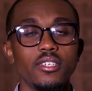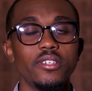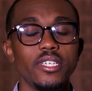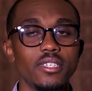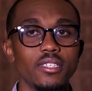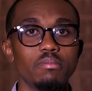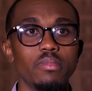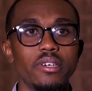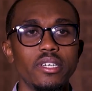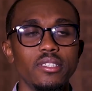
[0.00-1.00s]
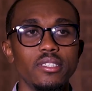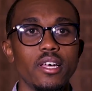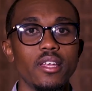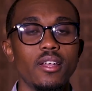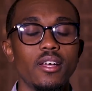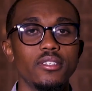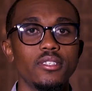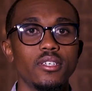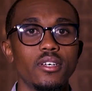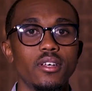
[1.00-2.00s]
great experience. I learned
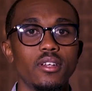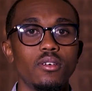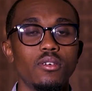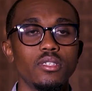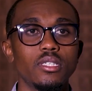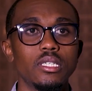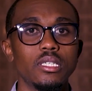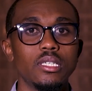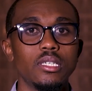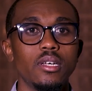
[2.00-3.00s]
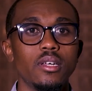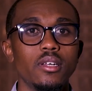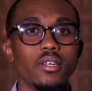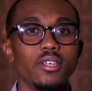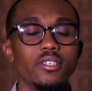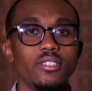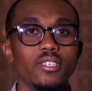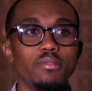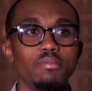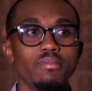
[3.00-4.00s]
a lot, and
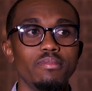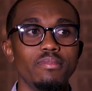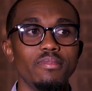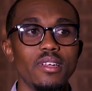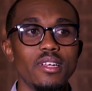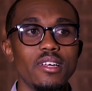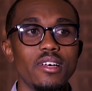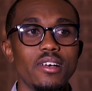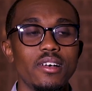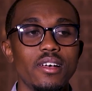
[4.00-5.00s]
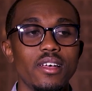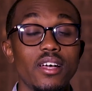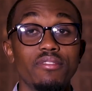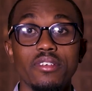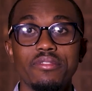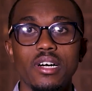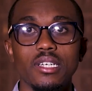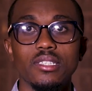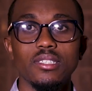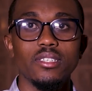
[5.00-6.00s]
I love the
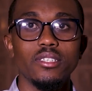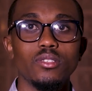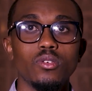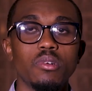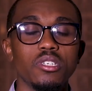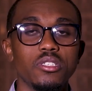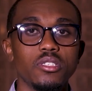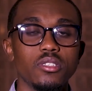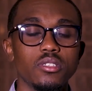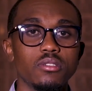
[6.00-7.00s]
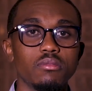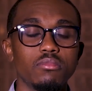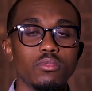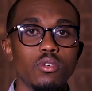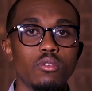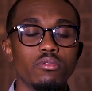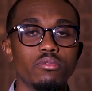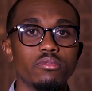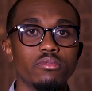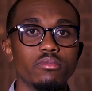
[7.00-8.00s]
fact there is so much of
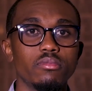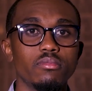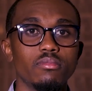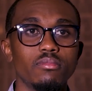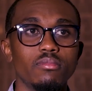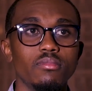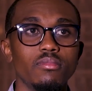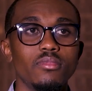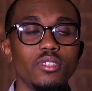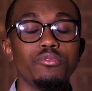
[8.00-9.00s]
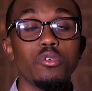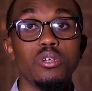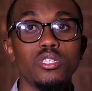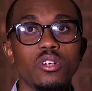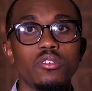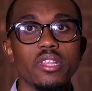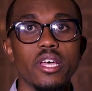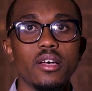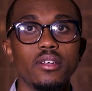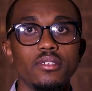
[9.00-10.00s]
information out
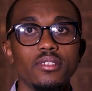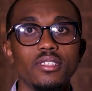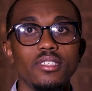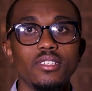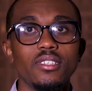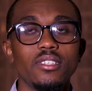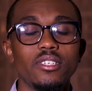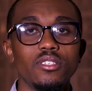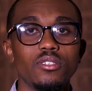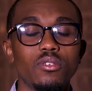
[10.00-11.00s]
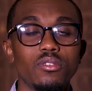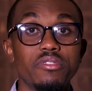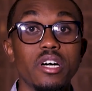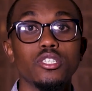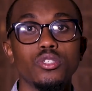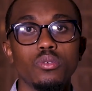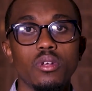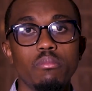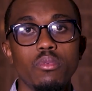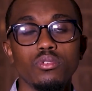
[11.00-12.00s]
there that is not factual
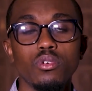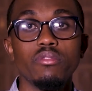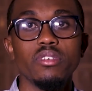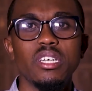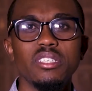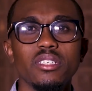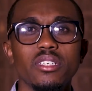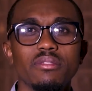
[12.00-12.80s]
about COVID-19,